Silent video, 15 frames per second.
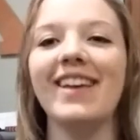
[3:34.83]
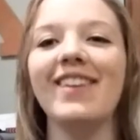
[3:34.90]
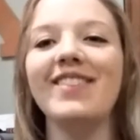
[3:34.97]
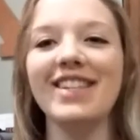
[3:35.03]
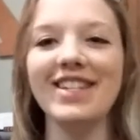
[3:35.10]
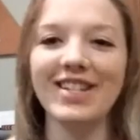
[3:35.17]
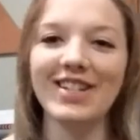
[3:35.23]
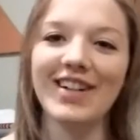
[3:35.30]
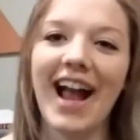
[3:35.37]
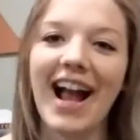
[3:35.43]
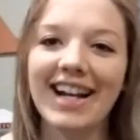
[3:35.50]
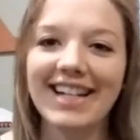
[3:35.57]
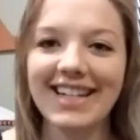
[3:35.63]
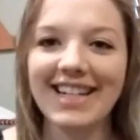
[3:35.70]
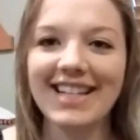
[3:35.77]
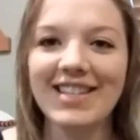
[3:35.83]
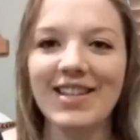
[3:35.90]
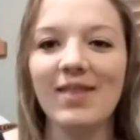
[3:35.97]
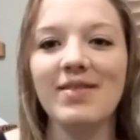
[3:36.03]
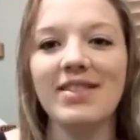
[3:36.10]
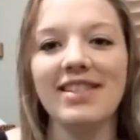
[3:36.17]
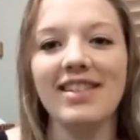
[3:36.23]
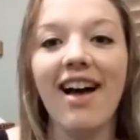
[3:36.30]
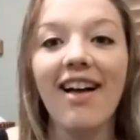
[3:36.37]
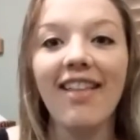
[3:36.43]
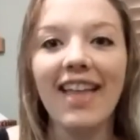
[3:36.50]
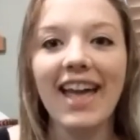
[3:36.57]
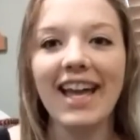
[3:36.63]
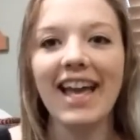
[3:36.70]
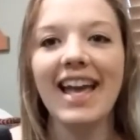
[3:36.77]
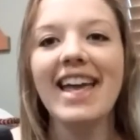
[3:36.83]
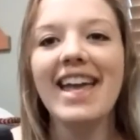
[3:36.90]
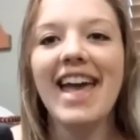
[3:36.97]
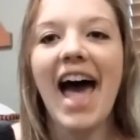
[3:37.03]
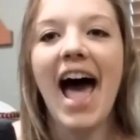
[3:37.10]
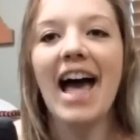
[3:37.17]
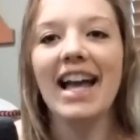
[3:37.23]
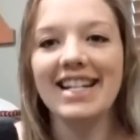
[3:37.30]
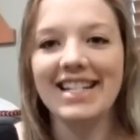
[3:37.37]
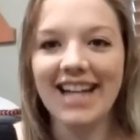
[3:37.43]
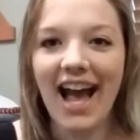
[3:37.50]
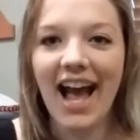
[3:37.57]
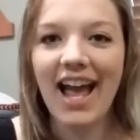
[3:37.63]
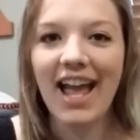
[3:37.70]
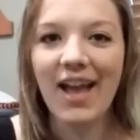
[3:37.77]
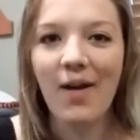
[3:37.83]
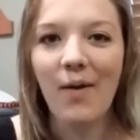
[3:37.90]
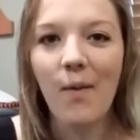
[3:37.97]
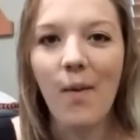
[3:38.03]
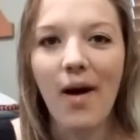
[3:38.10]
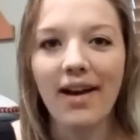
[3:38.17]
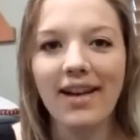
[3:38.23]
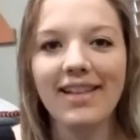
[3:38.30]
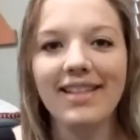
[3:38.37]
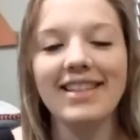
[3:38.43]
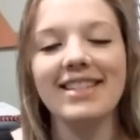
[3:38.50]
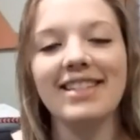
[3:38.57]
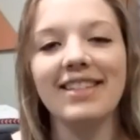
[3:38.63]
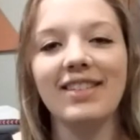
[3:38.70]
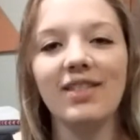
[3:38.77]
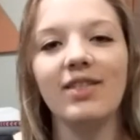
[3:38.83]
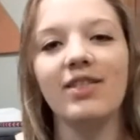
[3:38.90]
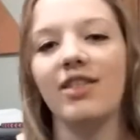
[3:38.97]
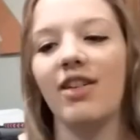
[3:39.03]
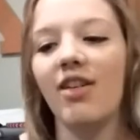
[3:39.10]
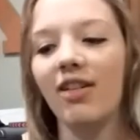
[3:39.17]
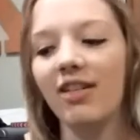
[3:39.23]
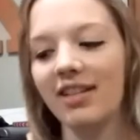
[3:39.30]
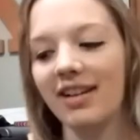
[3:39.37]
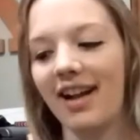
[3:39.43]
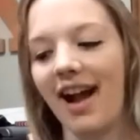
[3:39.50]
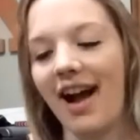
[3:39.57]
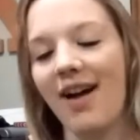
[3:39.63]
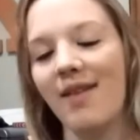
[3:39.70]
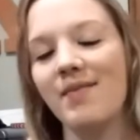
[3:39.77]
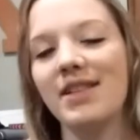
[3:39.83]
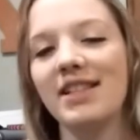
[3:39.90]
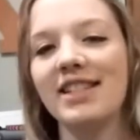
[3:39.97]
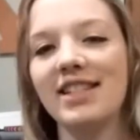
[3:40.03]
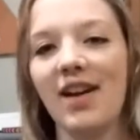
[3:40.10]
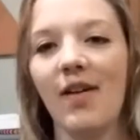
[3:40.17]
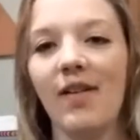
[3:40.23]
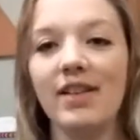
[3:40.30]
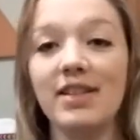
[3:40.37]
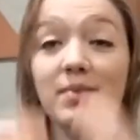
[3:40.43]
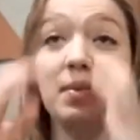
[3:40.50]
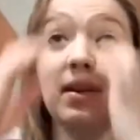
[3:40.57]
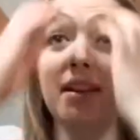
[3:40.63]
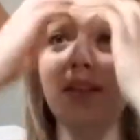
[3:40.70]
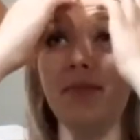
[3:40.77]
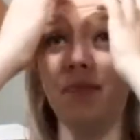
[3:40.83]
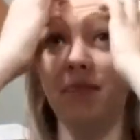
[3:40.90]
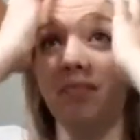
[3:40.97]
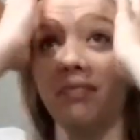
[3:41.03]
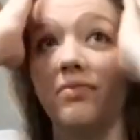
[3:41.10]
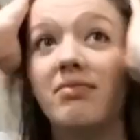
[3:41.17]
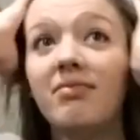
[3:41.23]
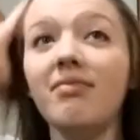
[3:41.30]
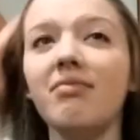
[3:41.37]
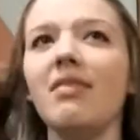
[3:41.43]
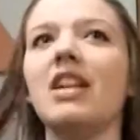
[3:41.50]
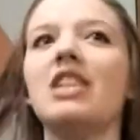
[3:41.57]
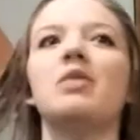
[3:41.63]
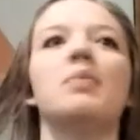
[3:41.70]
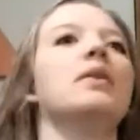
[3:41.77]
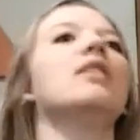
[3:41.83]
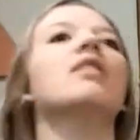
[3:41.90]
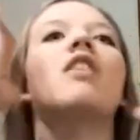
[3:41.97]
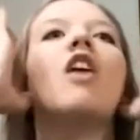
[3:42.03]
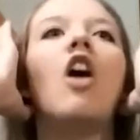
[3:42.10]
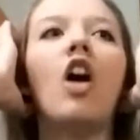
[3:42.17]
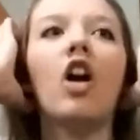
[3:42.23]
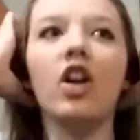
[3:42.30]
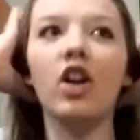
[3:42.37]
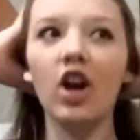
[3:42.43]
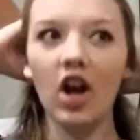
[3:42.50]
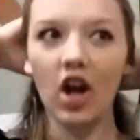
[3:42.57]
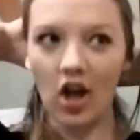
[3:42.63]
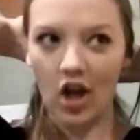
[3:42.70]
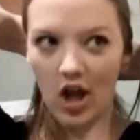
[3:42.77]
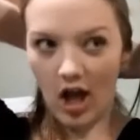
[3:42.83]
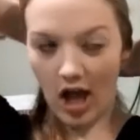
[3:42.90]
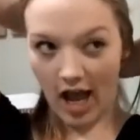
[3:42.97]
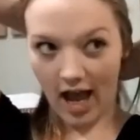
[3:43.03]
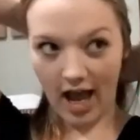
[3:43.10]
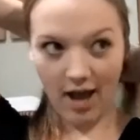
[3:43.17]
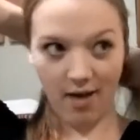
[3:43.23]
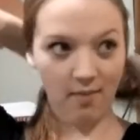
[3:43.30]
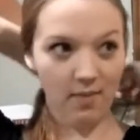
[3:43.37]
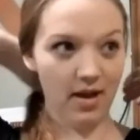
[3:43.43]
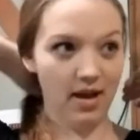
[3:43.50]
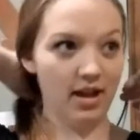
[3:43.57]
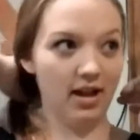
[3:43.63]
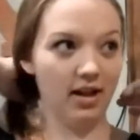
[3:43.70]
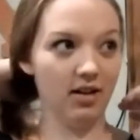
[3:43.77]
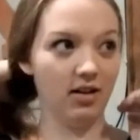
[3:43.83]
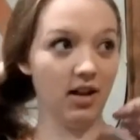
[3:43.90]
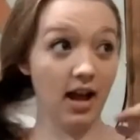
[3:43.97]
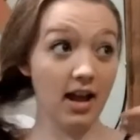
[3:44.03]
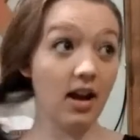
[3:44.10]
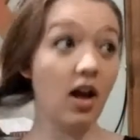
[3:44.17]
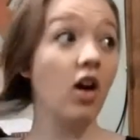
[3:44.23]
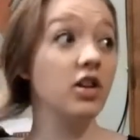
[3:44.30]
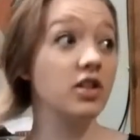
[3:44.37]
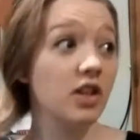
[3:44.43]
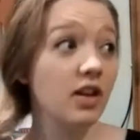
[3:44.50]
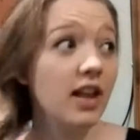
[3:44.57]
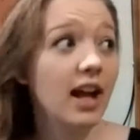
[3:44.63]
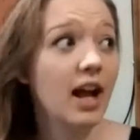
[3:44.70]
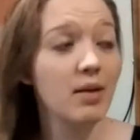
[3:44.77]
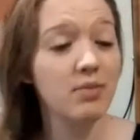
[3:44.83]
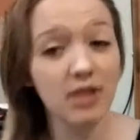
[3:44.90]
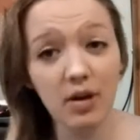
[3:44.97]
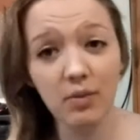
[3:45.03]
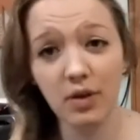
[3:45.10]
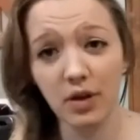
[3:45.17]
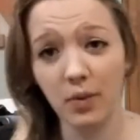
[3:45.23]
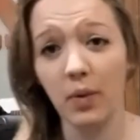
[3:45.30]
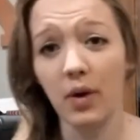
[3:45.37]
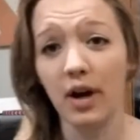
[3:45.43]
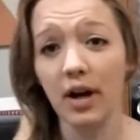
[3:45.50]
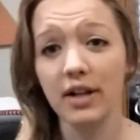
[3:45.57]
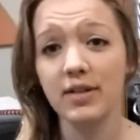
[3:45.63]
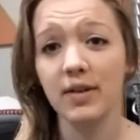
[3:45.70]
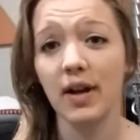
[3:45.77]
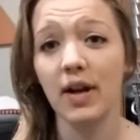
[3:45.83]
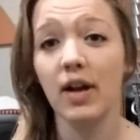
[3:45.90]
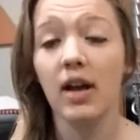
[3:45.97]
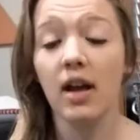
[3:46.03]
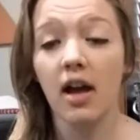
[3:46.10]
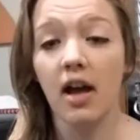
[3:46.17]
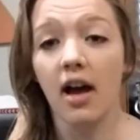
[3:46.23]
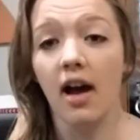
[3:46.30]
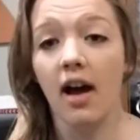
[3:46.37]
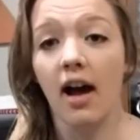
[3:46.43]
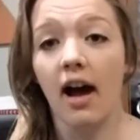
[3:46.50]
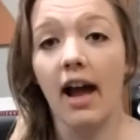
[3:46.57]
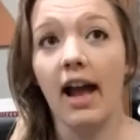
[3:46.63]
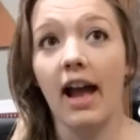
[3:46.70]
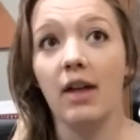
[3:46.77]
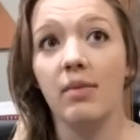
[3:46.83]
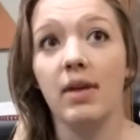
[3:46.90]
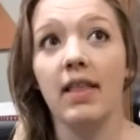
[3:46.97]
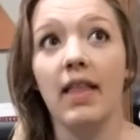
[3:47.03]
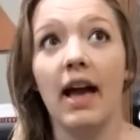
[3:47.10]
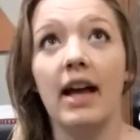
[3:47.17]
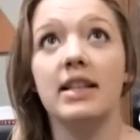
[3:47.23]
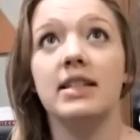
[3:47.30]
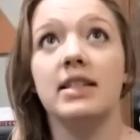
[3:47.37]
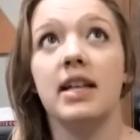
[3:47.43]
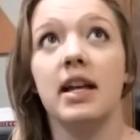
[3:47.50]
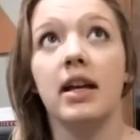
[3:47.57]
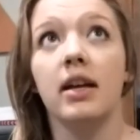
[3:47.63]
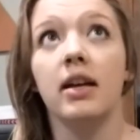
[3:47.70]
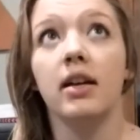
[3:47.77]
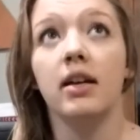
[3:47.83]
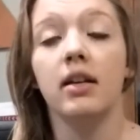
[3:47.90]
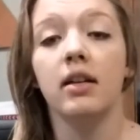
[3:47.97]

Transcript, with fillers: myself distracted. So I'm just not like dying wanting this little girl to come. And so it's been, it's been a lot harder um, and also, like, I'm done with work, so I, I had my last